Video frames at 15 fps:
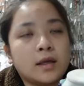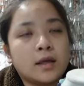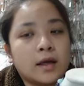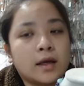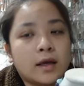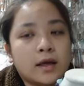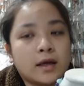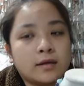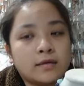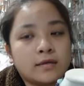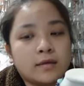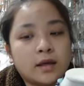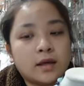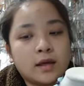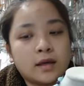I
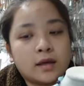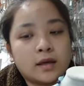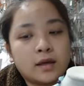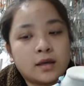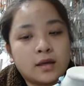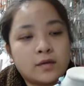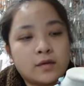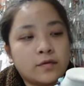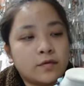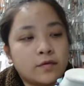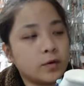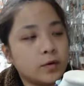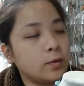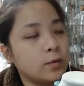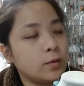think if
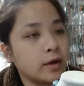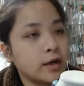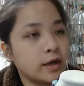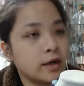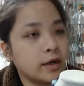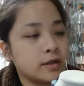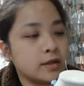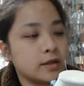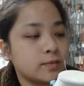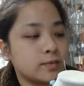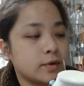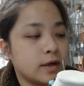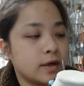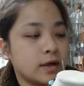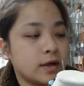you wear these
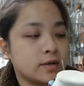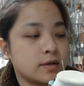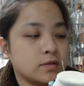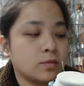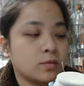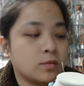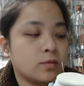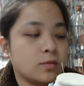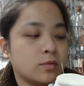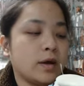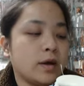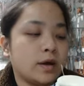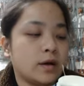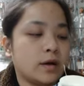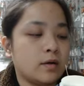products, wear
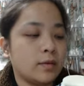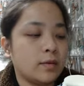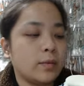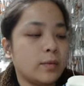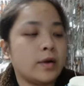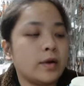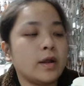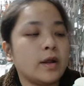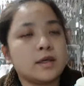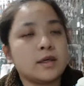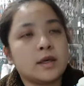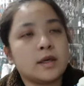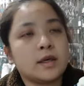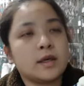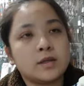our product
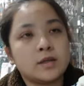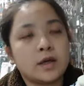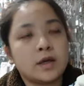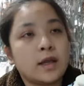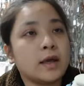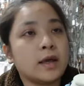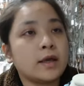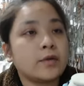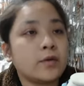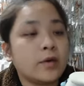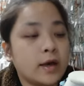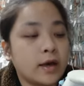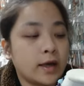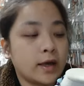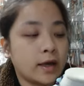can highlight your
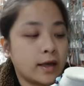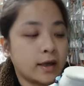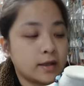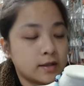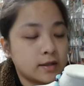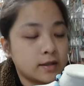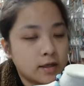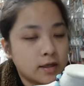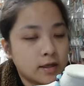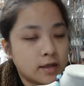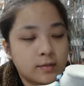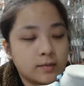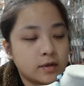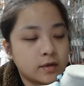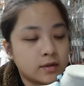high-end
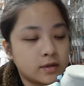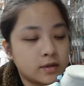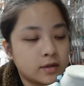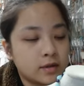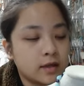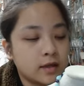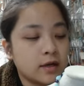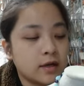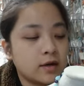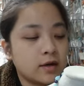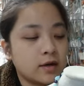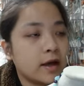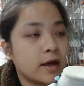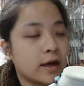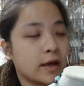amber, the stand of
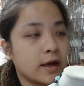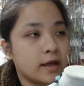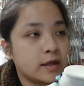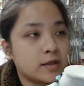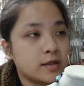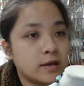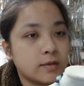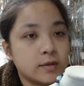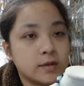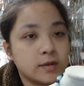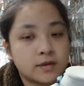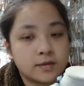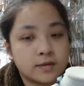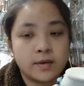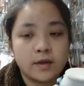high-end amber
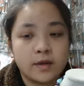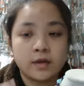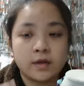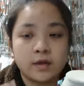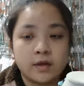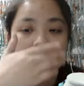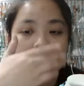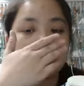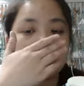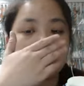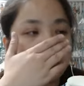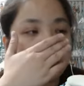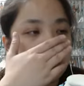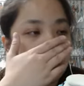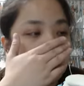spear.
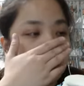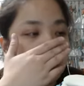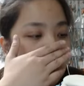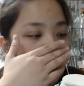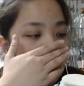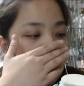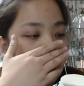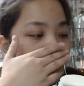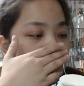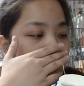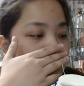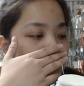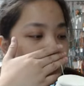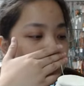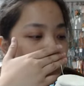You can
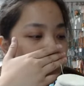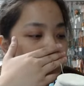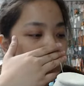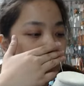also